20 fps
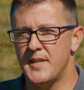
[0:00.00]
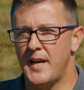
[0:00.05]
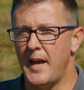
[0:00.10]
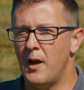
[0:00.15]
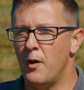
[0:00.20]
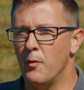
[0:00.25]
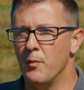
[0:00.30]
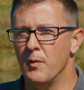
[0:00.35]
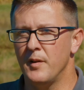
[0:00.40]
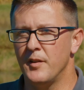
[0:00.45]

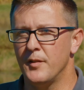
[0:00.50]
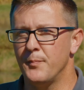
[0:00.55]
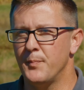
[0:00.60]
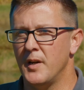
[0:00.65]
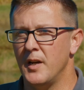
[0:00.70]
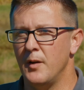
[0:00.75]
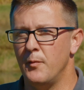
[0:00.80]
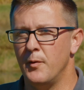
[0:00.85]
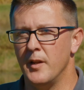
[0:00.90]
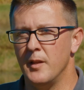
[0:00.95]
Tile work is
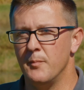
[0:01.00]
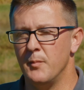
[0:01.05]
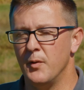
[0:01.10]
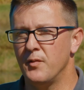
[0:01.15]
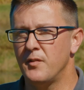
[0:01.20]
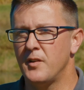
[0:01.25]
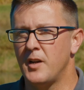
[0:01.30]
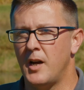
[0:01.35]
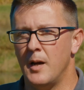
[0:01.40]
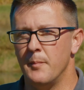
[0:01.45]
probably one of the
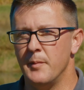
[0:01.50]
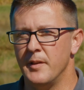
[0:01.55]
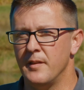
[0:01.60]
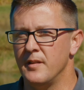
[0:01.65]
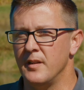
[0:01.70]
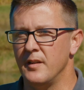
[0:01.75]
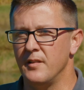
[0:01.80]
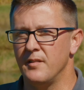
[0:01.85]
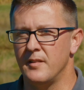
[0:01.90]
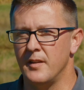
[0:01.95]
most common
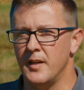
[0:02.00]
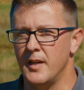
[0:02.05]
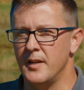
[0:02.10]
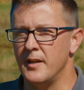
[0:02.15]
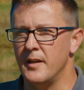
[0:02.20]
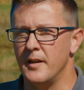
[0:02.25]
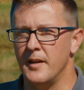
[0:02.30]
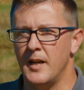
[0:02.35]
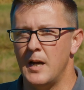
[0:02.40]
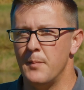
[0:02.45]
things done
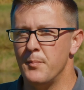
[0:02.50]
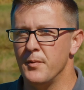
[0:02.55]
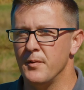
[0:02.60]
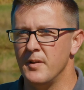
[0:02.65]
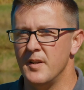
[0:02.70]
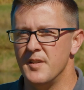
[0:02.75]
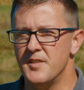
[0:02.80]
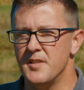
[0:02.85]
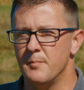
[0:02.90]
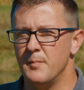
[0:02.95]
in an
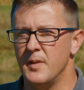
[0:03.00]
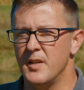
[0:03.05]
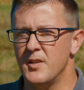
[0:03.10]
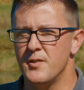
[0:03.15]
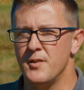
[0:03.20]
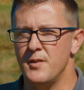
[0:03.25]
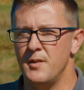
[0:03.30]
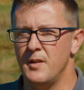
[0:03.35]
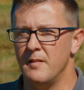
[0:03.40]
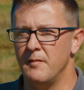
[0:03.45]
operation. Make
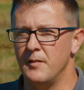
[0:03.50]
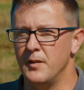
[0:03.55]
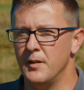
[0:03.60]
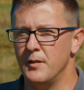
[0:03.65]
sure you have